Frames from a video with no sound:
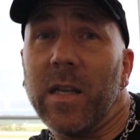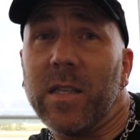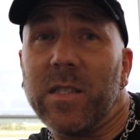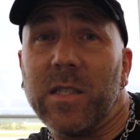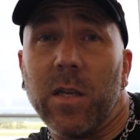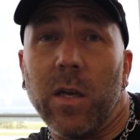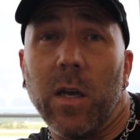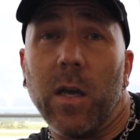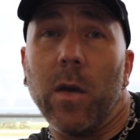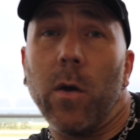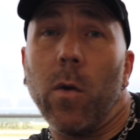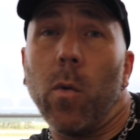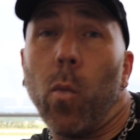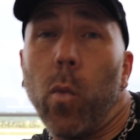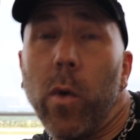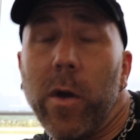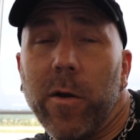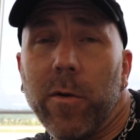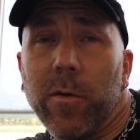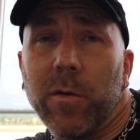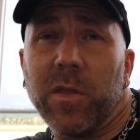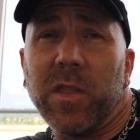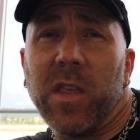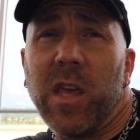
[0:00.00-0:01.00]
It's a
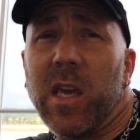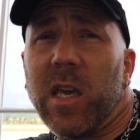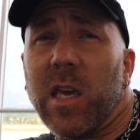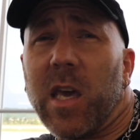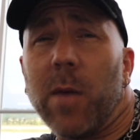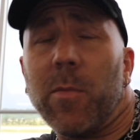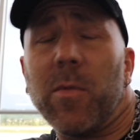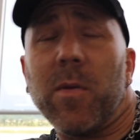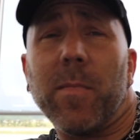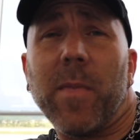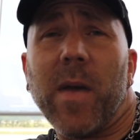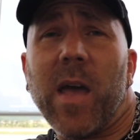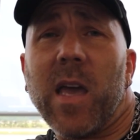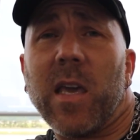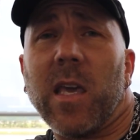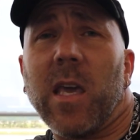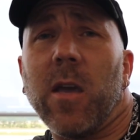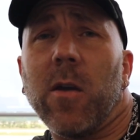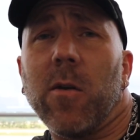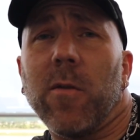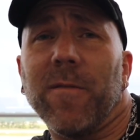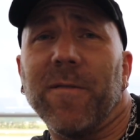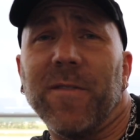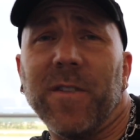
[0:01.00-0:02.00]
weird thing coming back
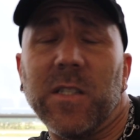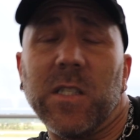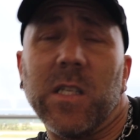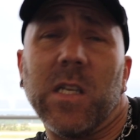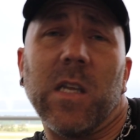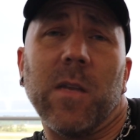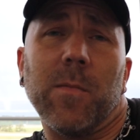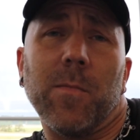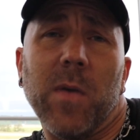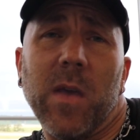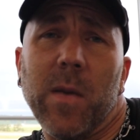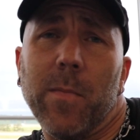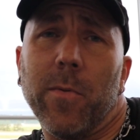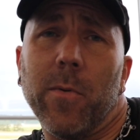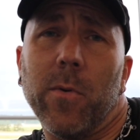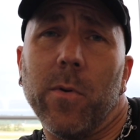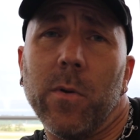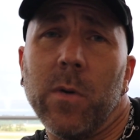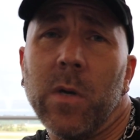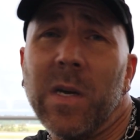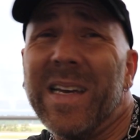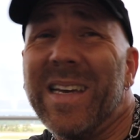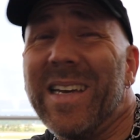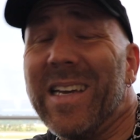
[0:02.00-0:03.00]
here, visiting
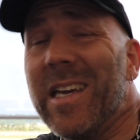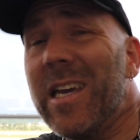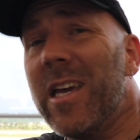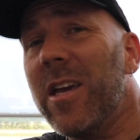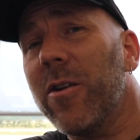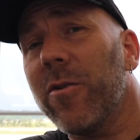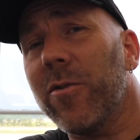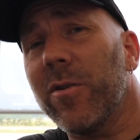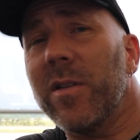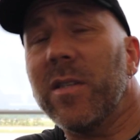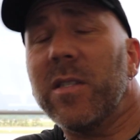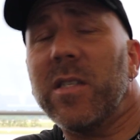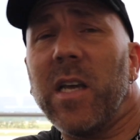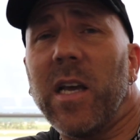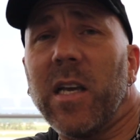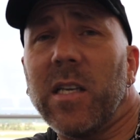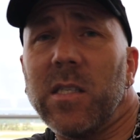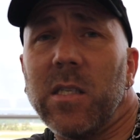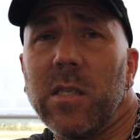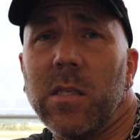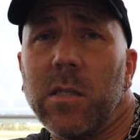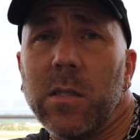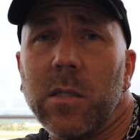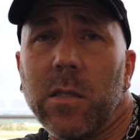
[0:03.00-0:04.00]
people here in
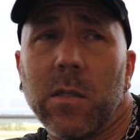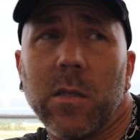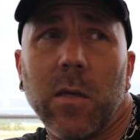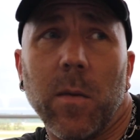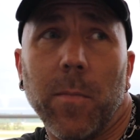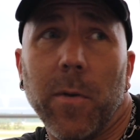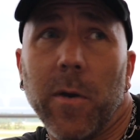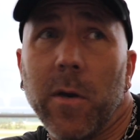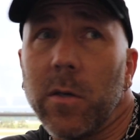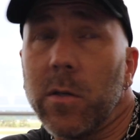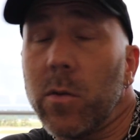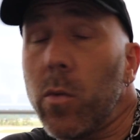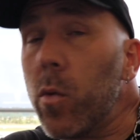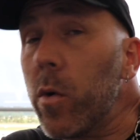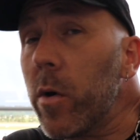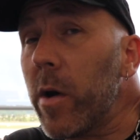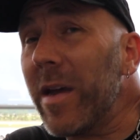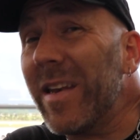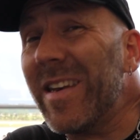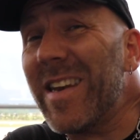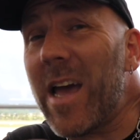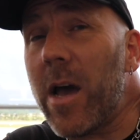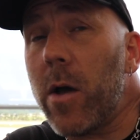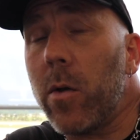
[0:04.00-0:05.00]
Texas compared to
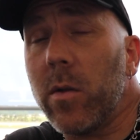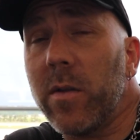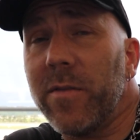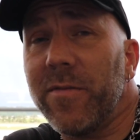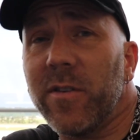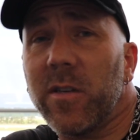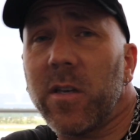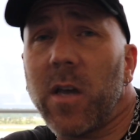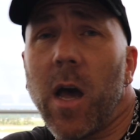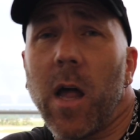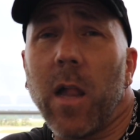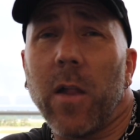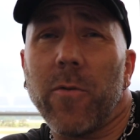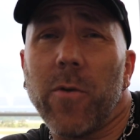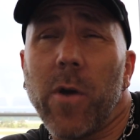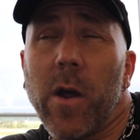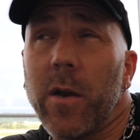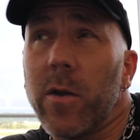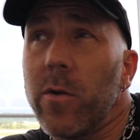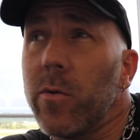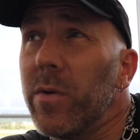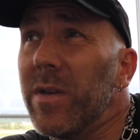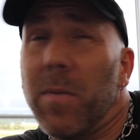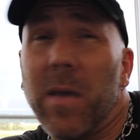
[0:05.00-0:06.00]
where I now live in
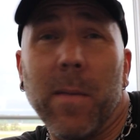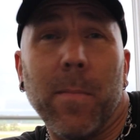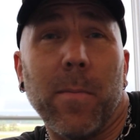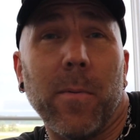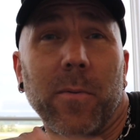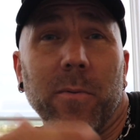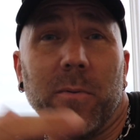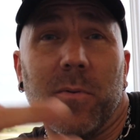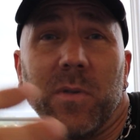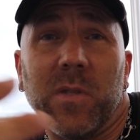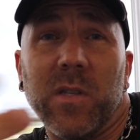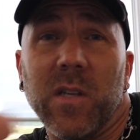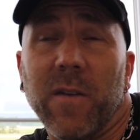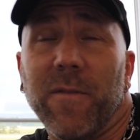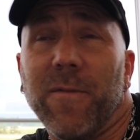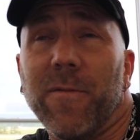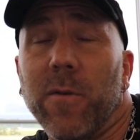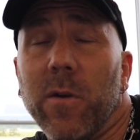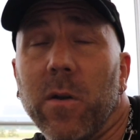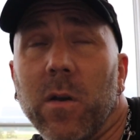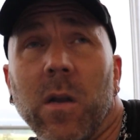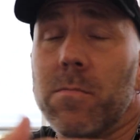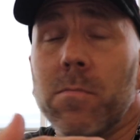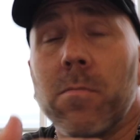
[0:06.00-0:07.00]
Colorado. People are
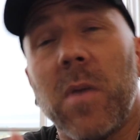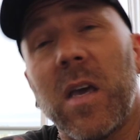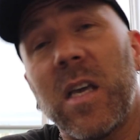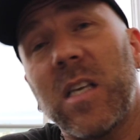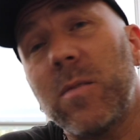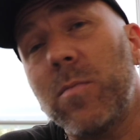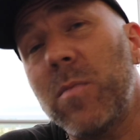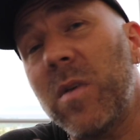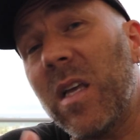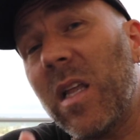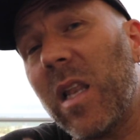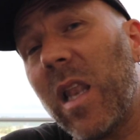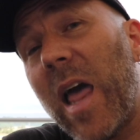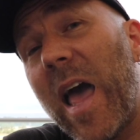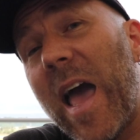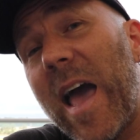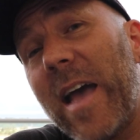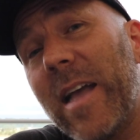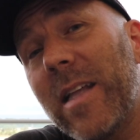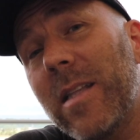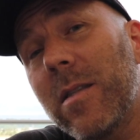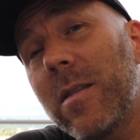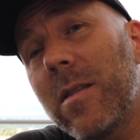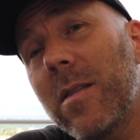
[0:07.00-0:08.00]
different. It makes me
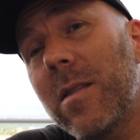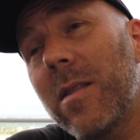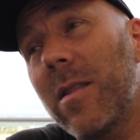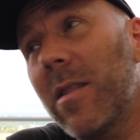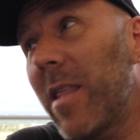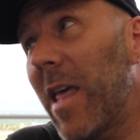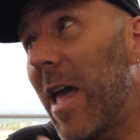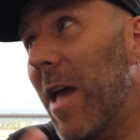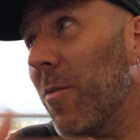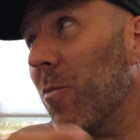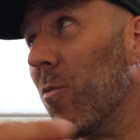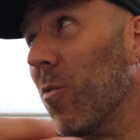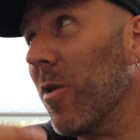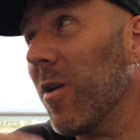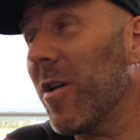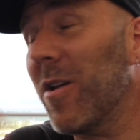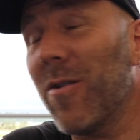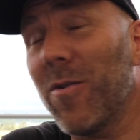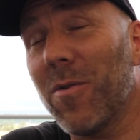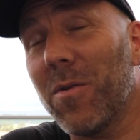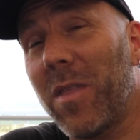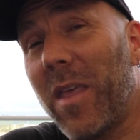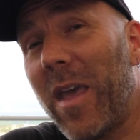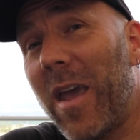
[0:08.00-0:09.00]
glad that we're
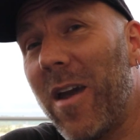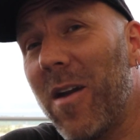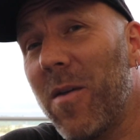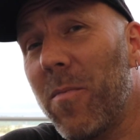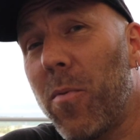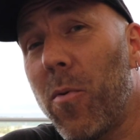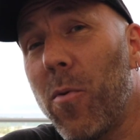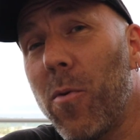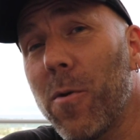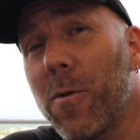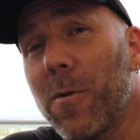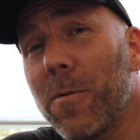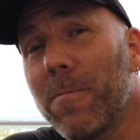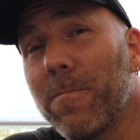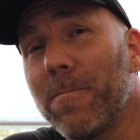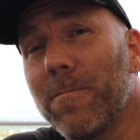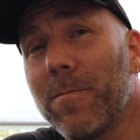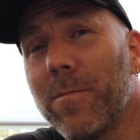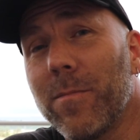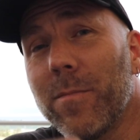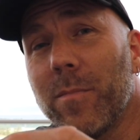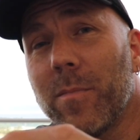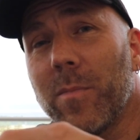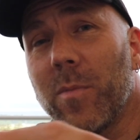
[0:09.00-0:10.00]
here at the airport.
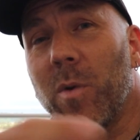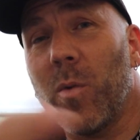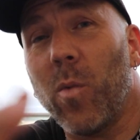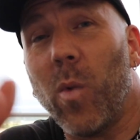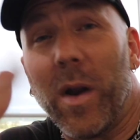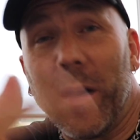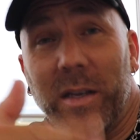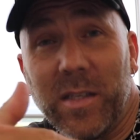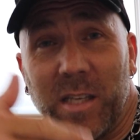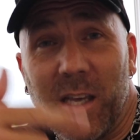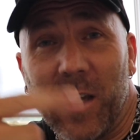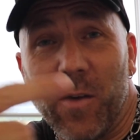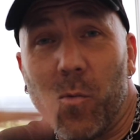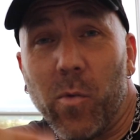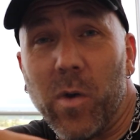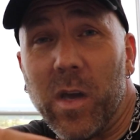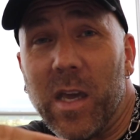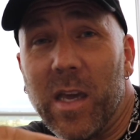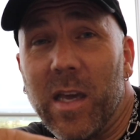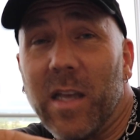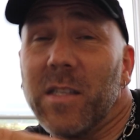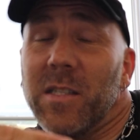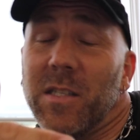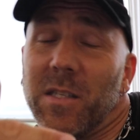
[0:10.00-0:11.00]
And when I say
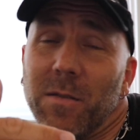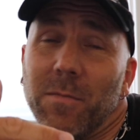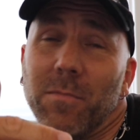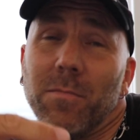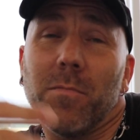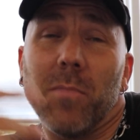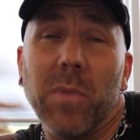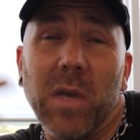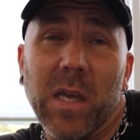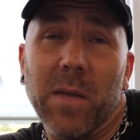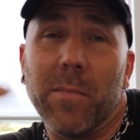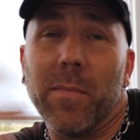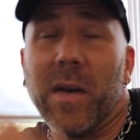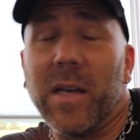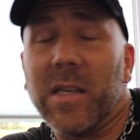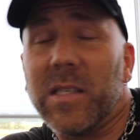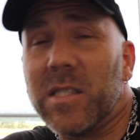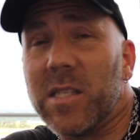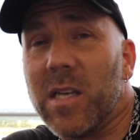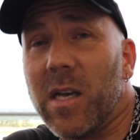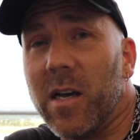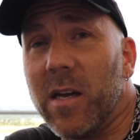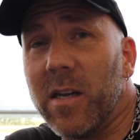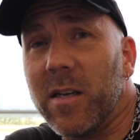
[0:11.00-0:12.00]
we, it's me and my
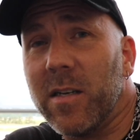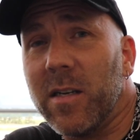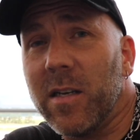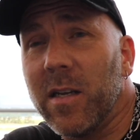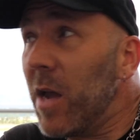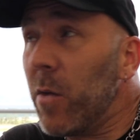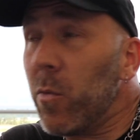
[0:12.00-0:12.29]
son.